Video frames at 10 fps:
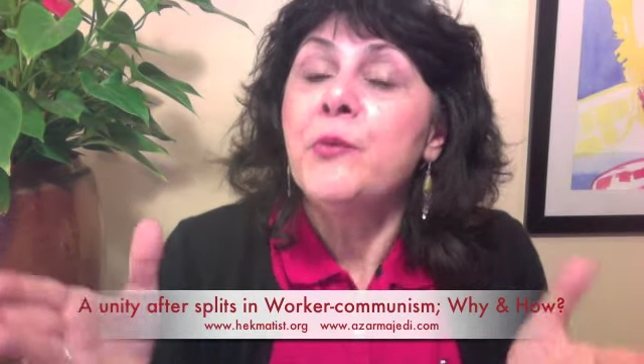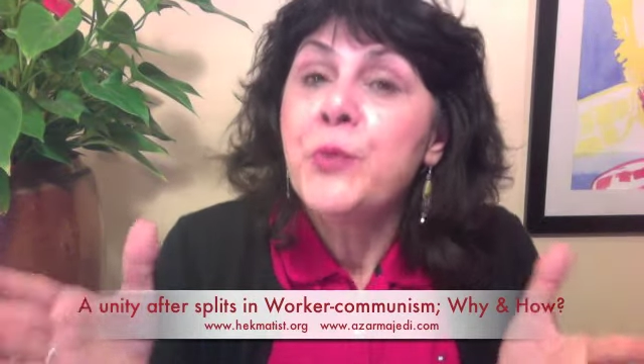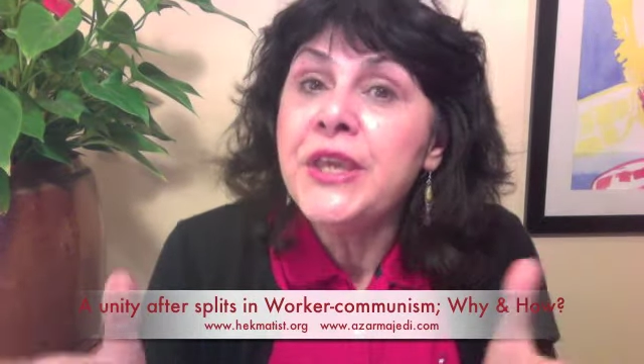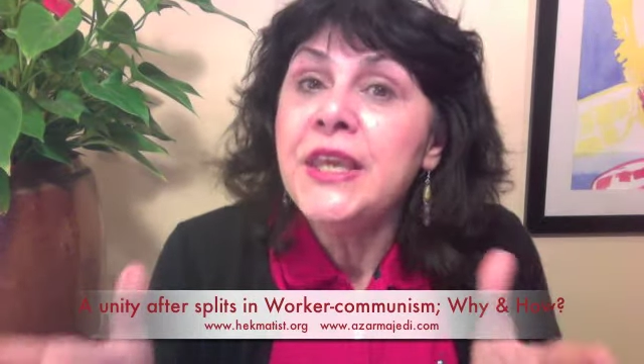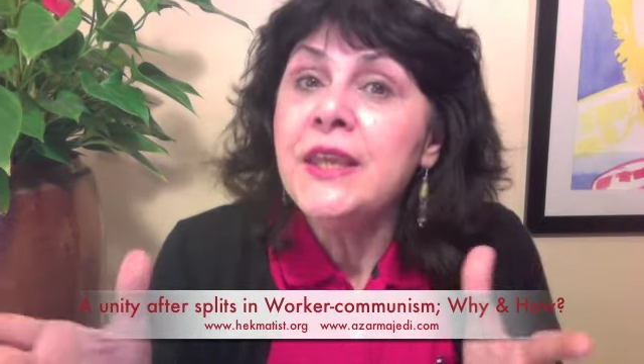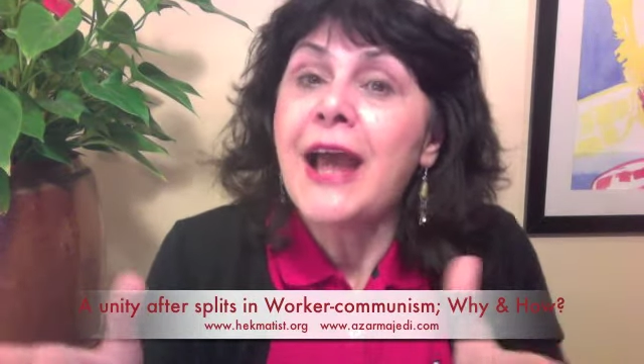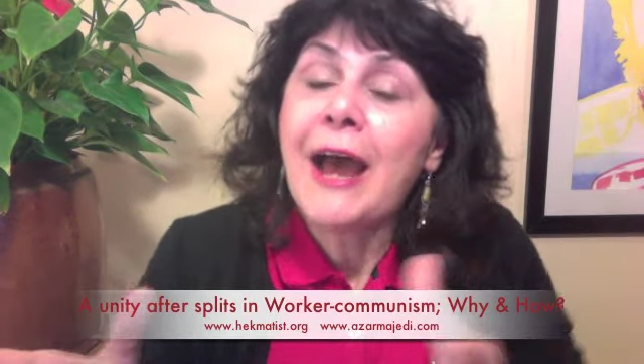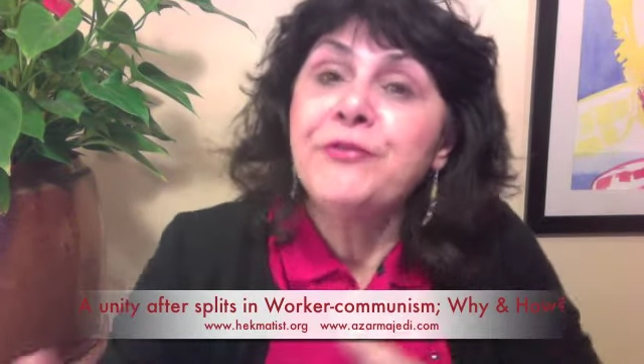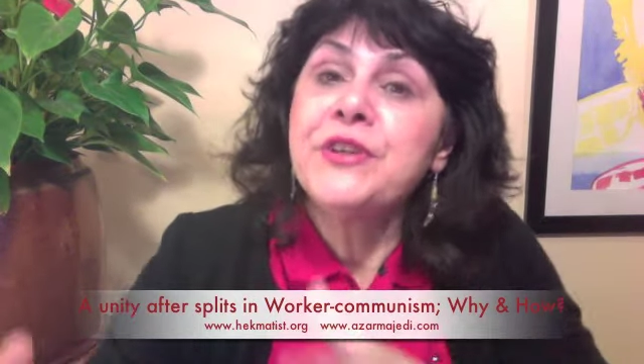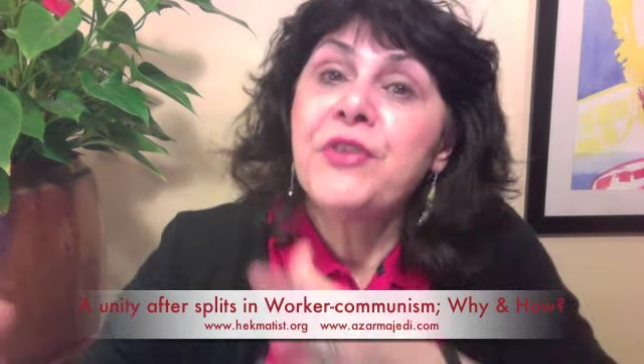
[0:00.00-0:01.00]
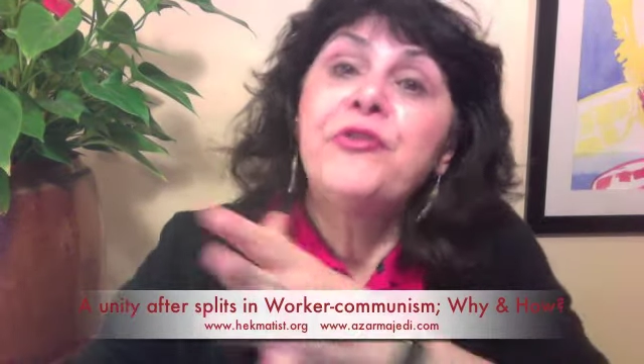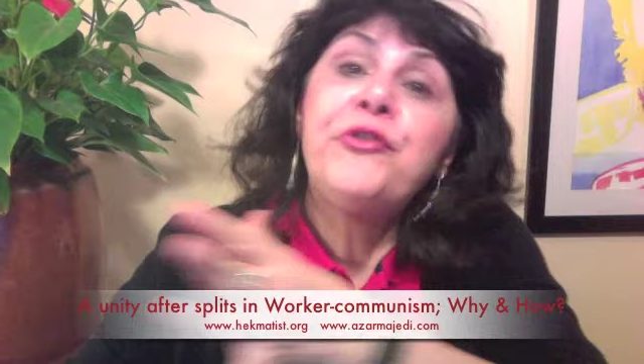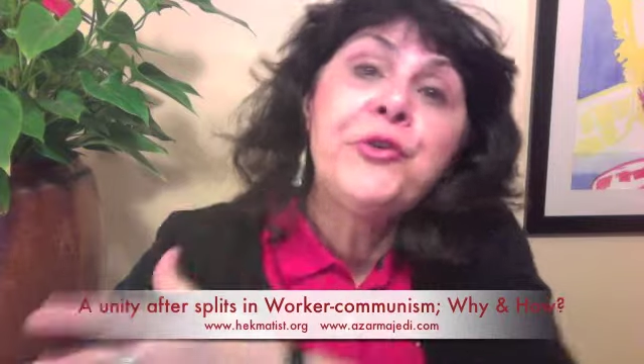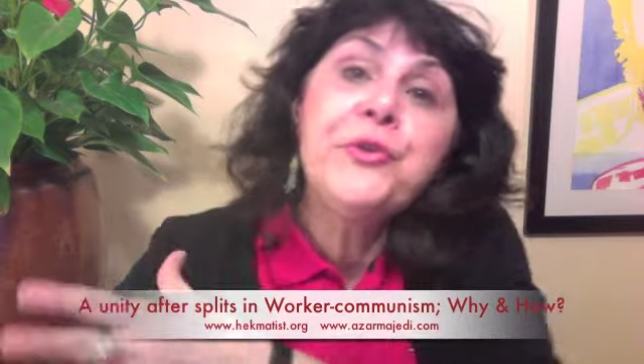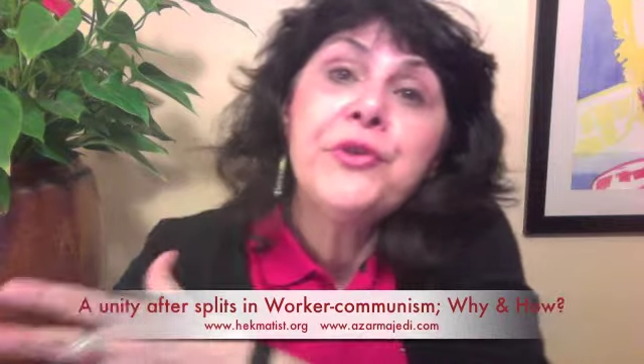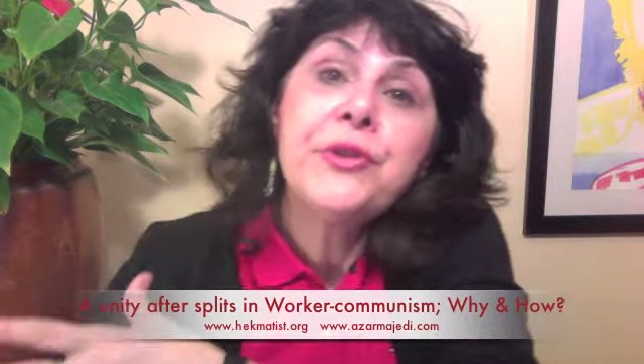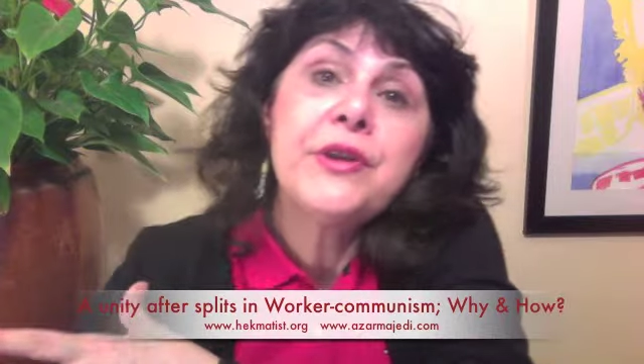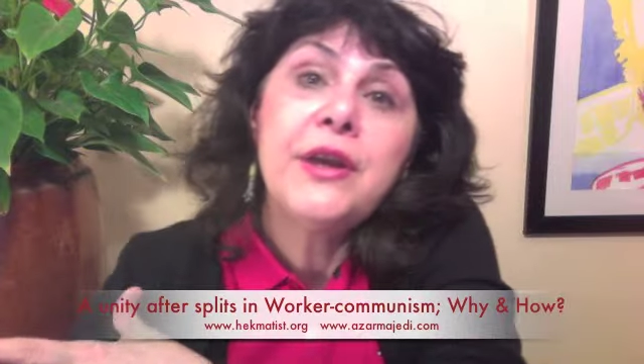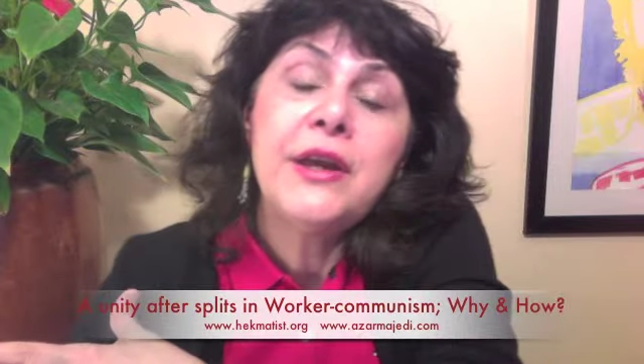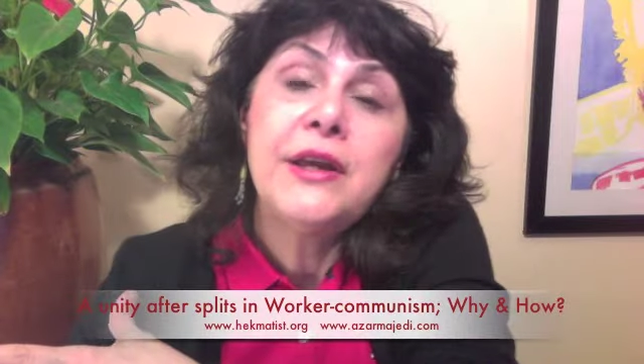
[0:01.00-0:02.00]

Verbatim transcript: we, after four, uh,